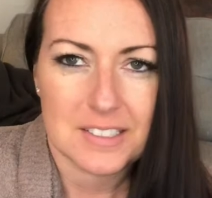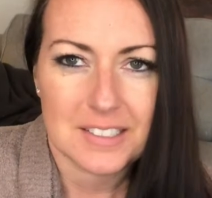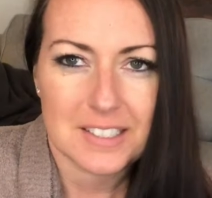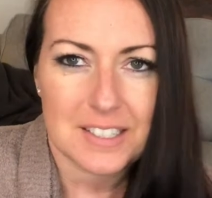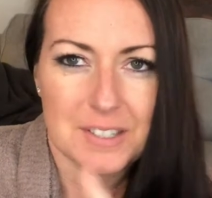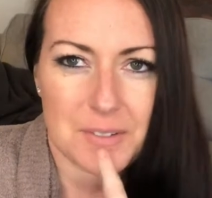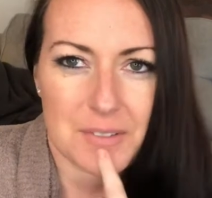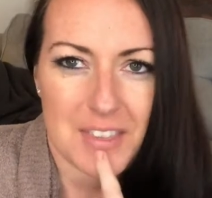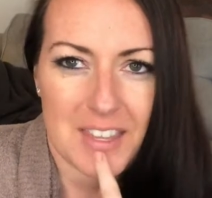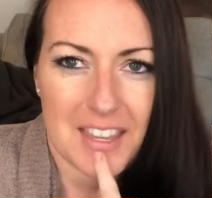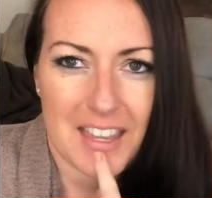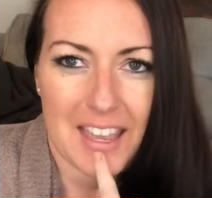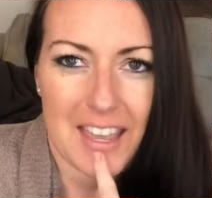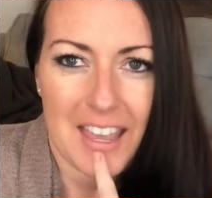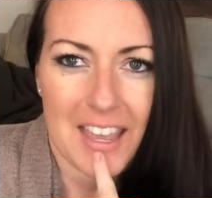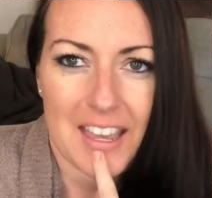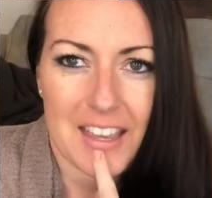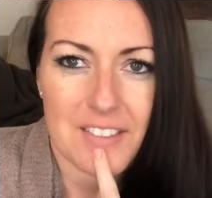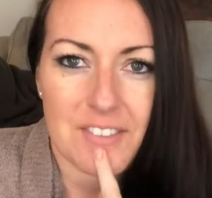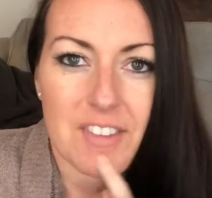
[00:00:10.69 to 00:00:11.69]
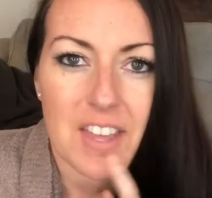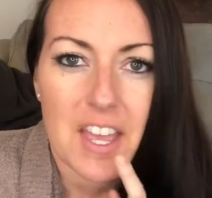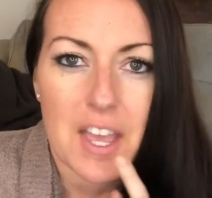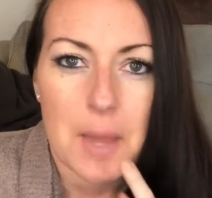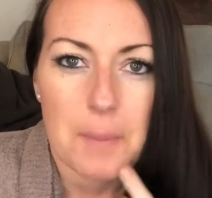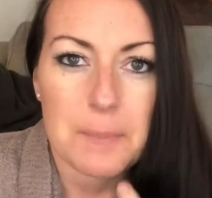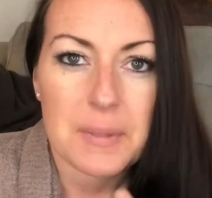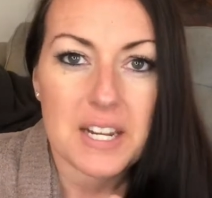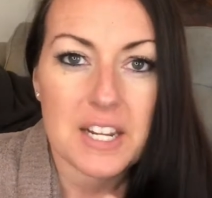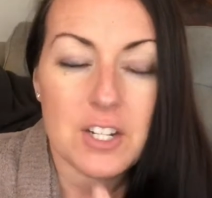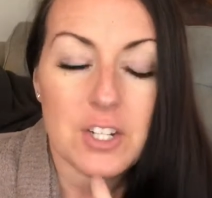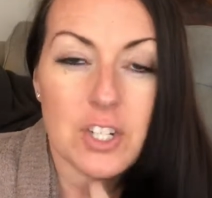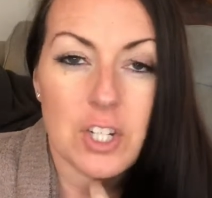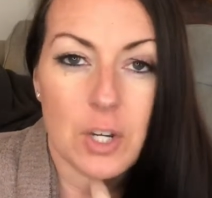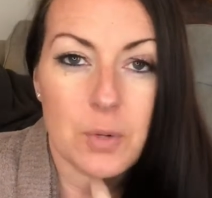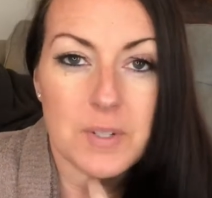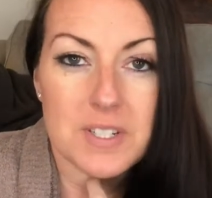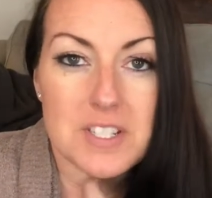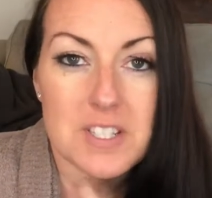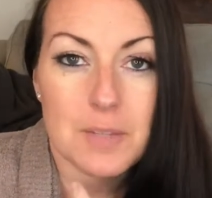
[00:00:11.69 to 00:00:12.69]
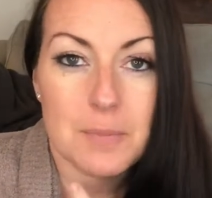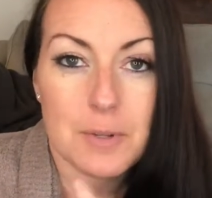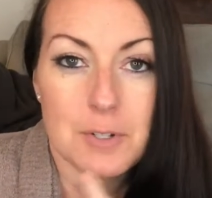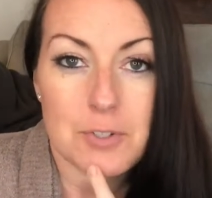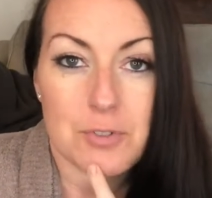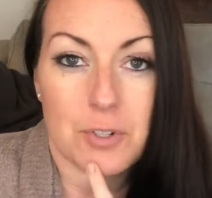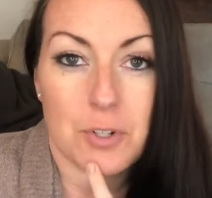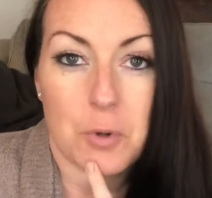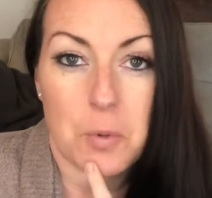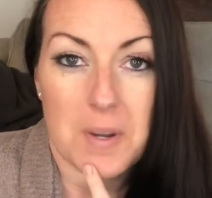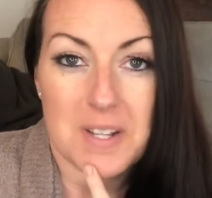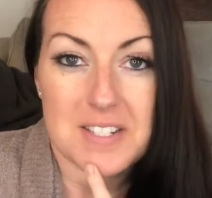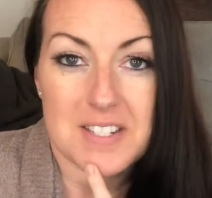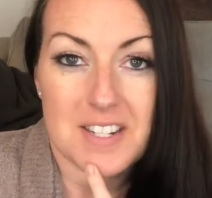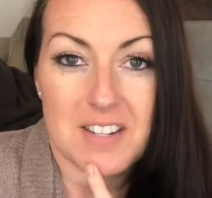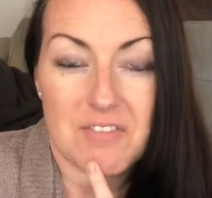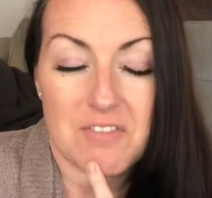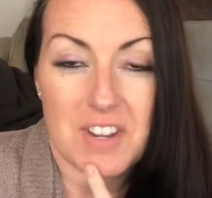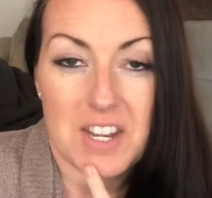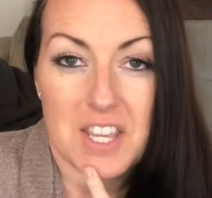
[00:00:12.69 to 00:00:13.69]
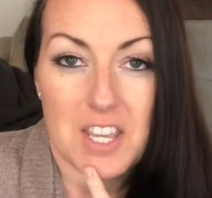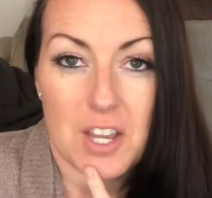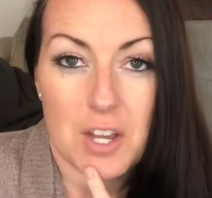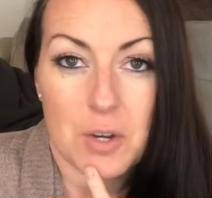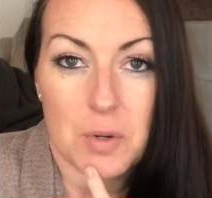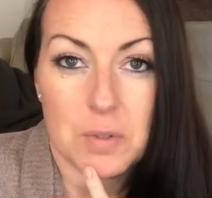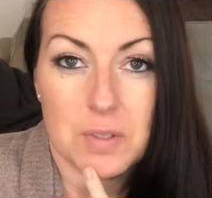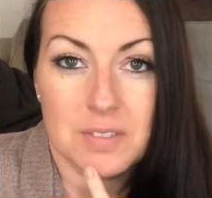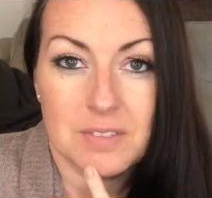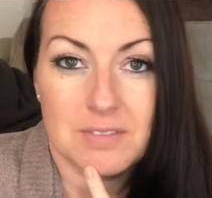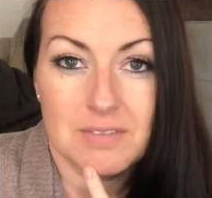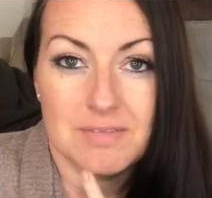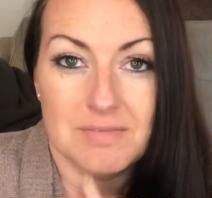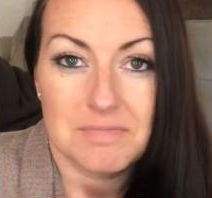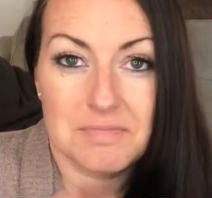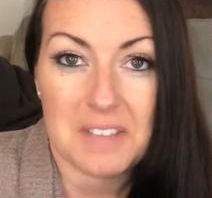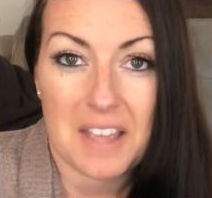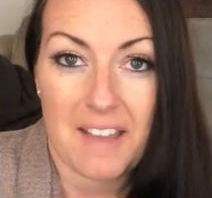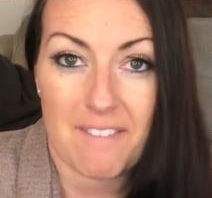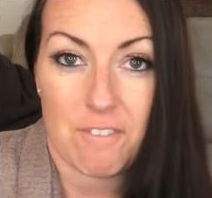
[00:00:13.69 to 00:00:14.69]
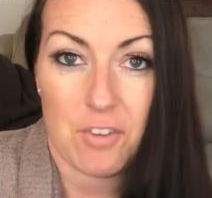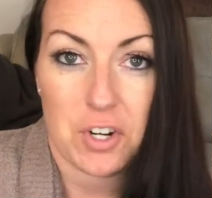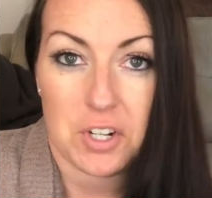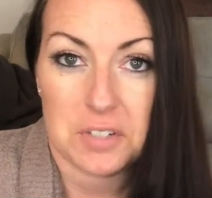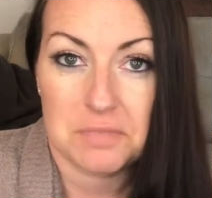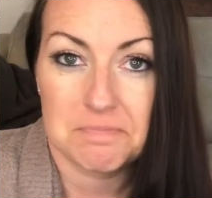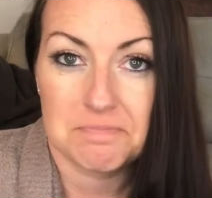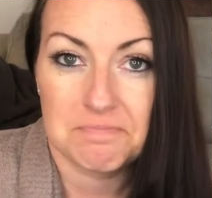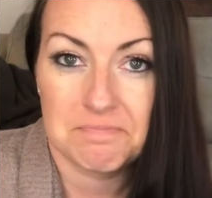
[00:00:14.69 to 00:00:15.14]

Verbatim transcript: I don't think I have, but I know it's the most requested video ever.